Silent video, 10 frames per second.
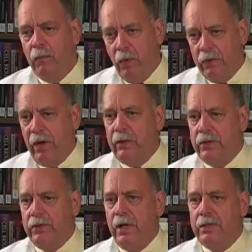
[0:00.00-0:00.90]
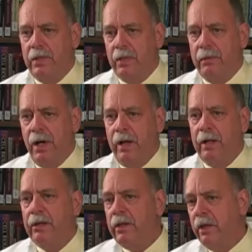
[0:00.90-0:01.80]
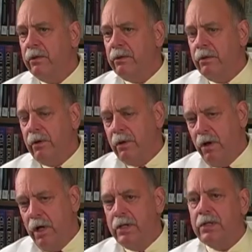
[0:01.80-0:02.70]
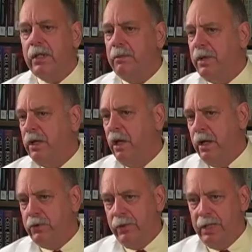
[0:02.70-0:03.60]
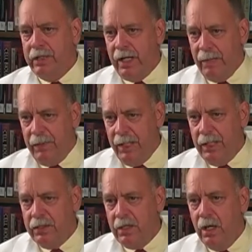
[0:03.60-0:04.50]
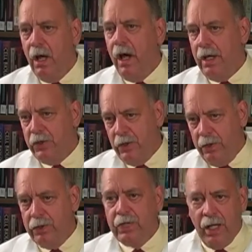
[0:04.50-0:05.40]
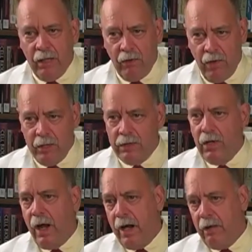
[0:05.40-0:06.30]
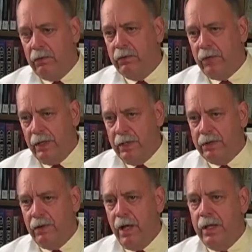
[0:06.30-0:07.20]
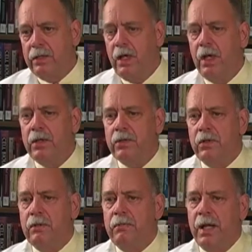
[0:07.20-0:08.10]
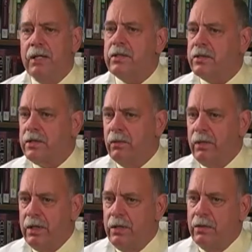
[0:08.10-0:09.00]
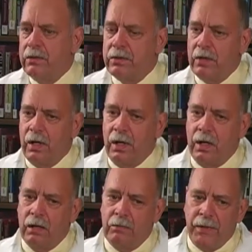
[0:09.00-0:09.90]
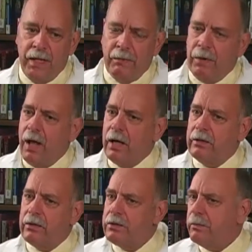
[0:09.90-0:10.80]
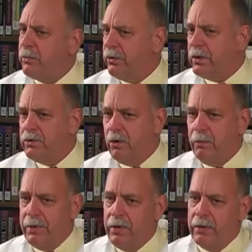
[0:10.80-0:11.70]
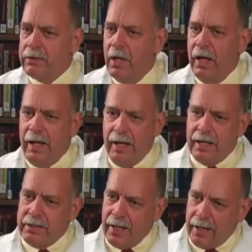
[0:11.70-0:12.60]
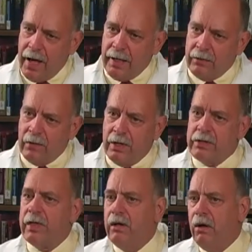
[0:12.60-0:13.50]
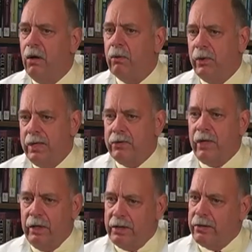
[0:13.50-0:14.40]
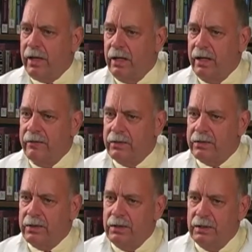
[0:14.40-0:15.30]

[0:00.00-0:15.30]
more triglycerides into the body. The other cause can be untreated diabetes. High sugars can cause higher triglycerides. Certain medicines that we use, beta blockers, birth control pills, antipsychotic drugs can all raise triglyceride levels.